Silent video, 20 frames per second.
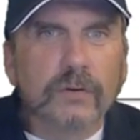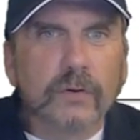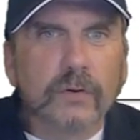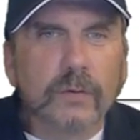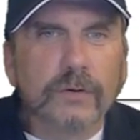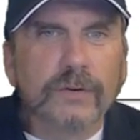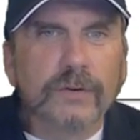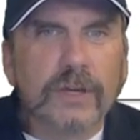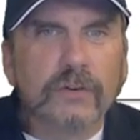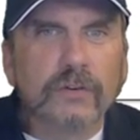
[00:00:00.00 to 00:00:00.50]

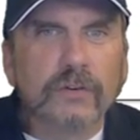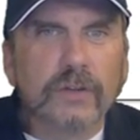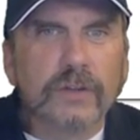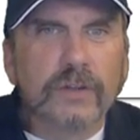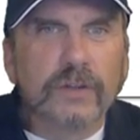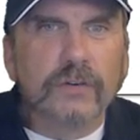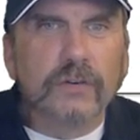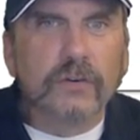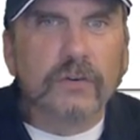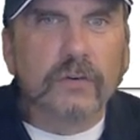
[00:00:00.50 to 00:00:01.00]
So essentially
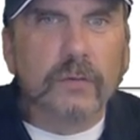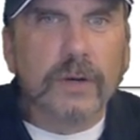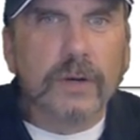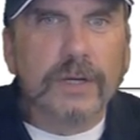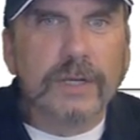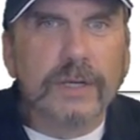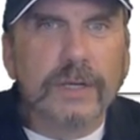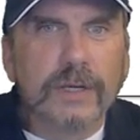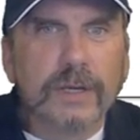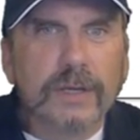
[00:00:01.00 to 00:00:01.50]
this is
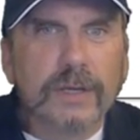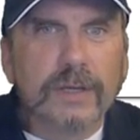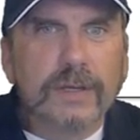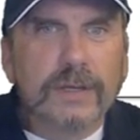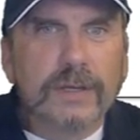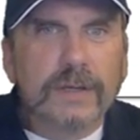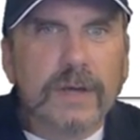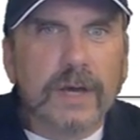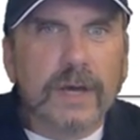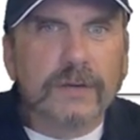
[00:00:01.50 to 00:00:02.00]
creating
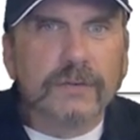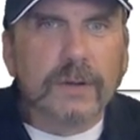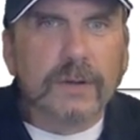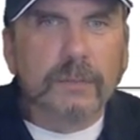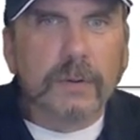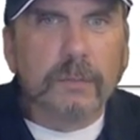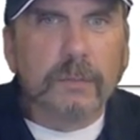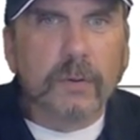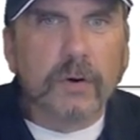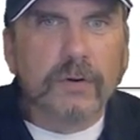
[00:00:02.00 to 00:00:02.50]
a
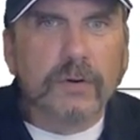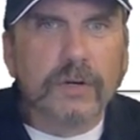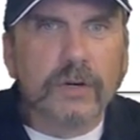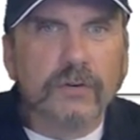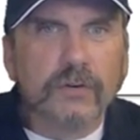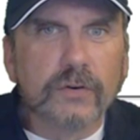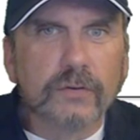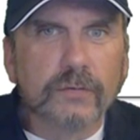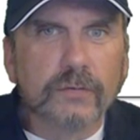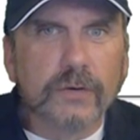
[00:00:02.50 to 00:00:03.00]
separate
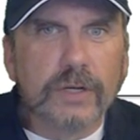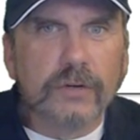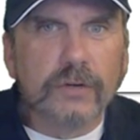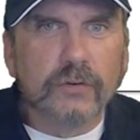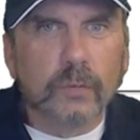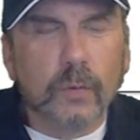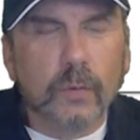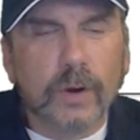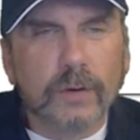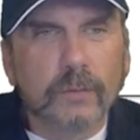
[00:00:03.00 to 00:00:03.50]
partition for
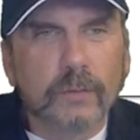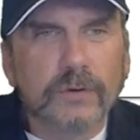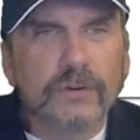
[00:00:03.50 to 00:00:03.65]
each one,